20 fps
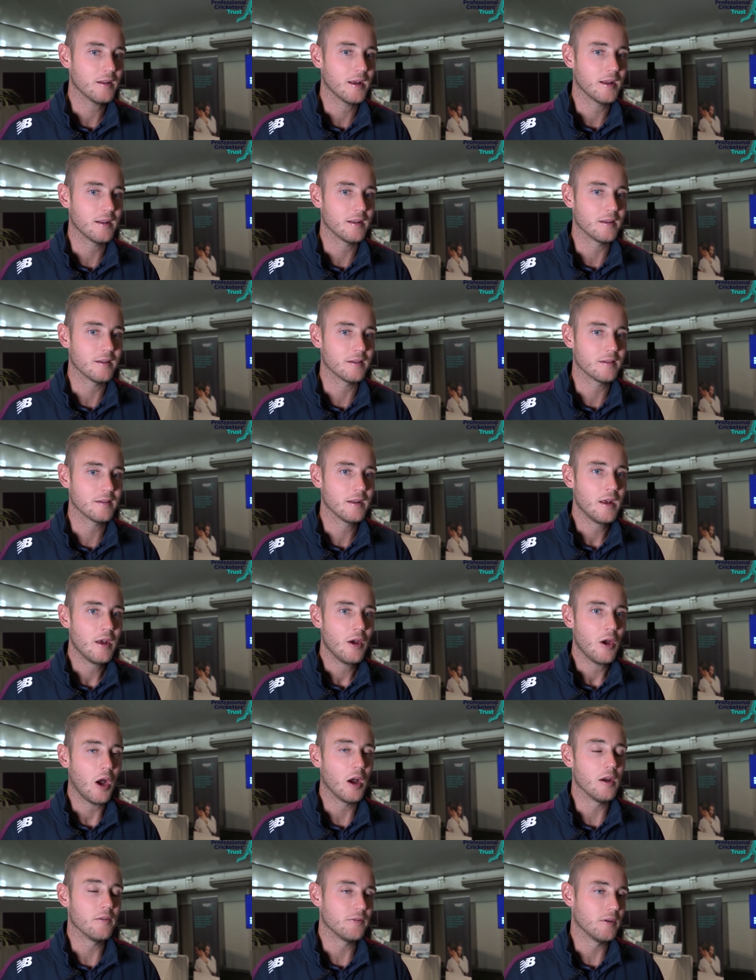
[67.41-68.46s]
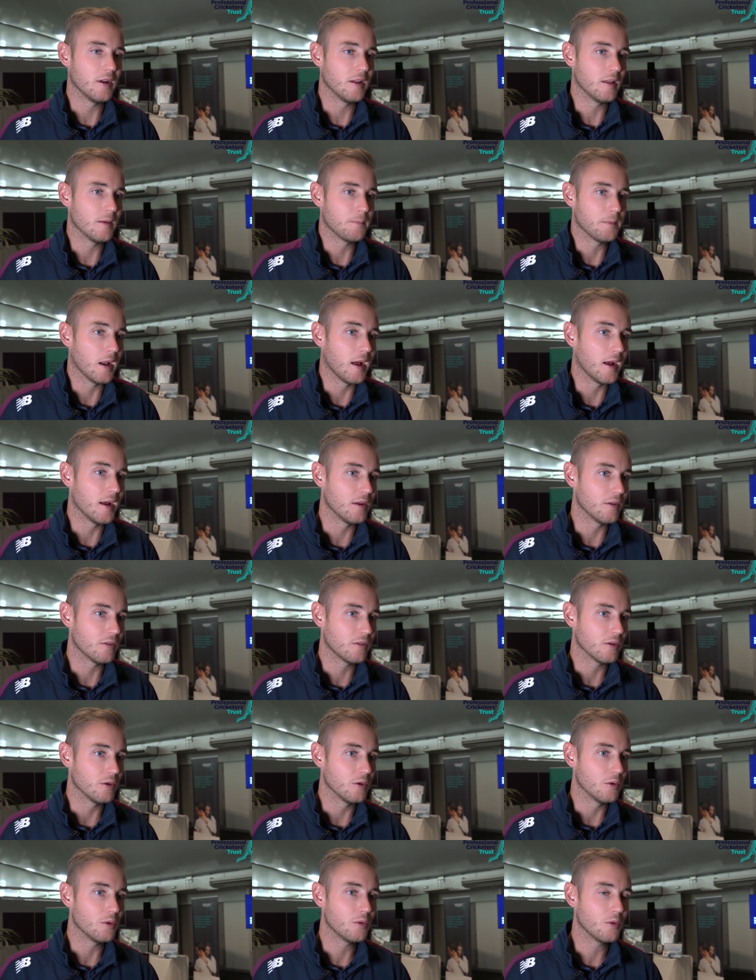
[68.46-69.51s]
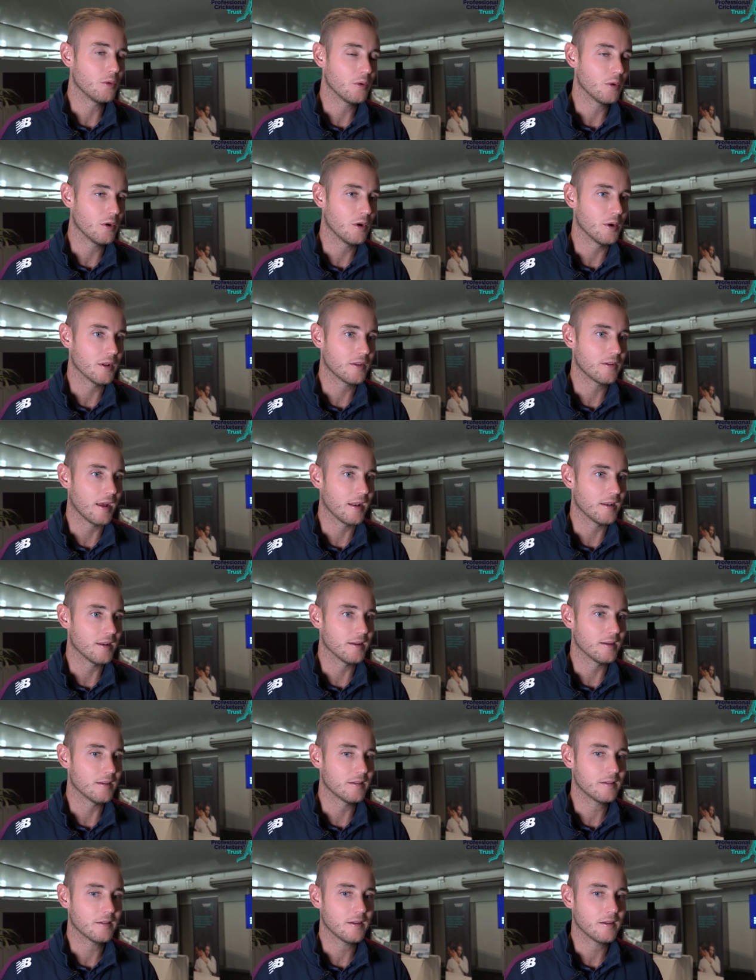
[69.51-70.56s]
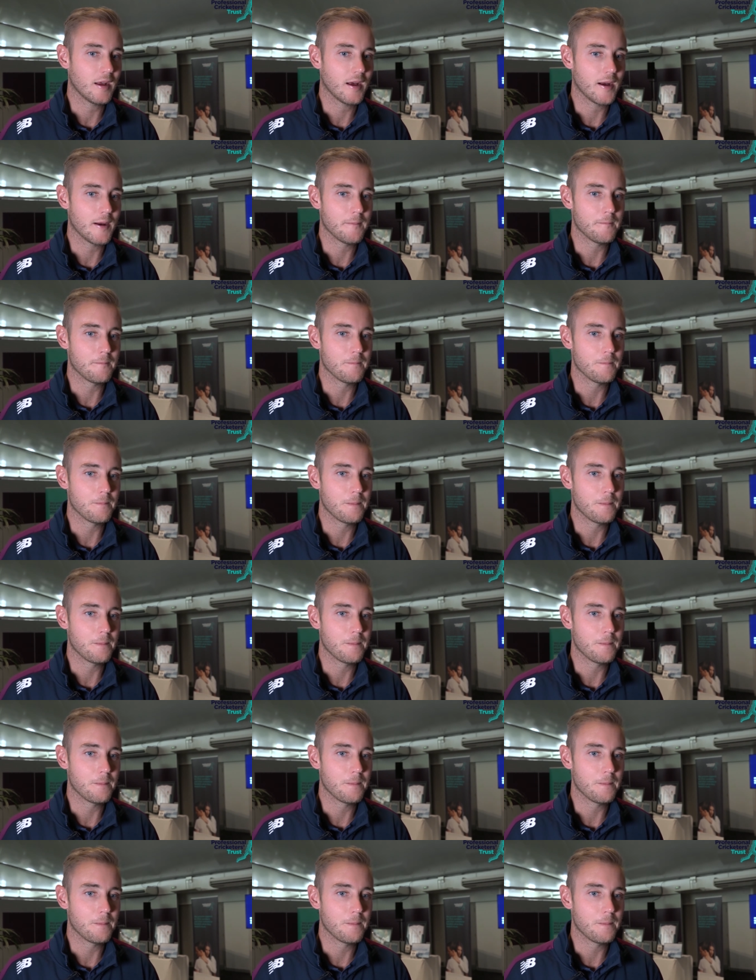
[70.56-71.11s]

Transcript: And hopefully the players who, who attended um,